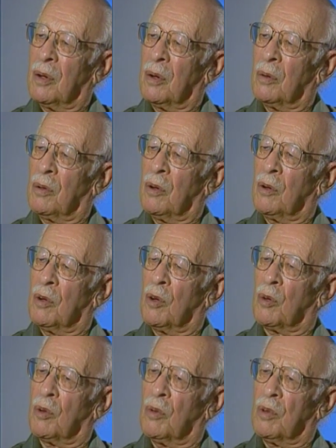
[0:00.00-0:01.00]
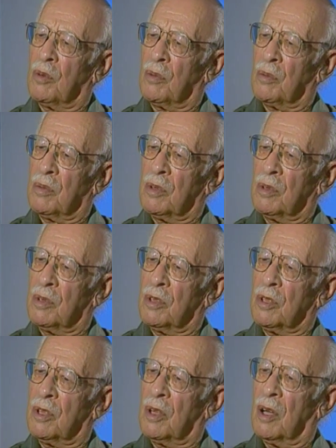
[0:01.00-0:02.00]
who, who
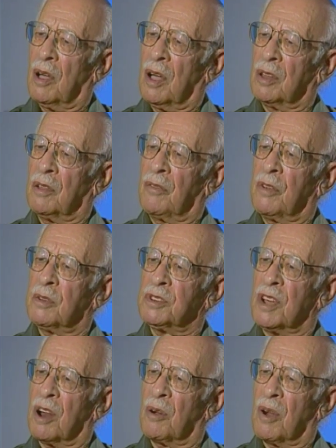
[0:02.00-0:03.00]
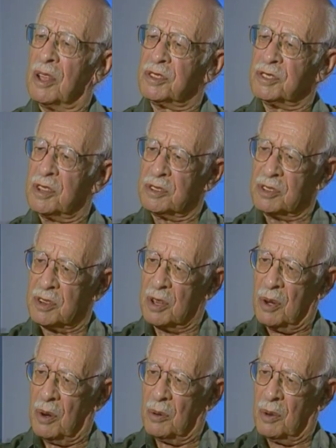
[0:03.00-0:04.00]
a few generations
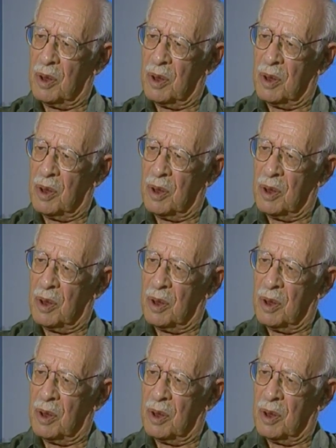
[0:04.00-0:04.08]
ago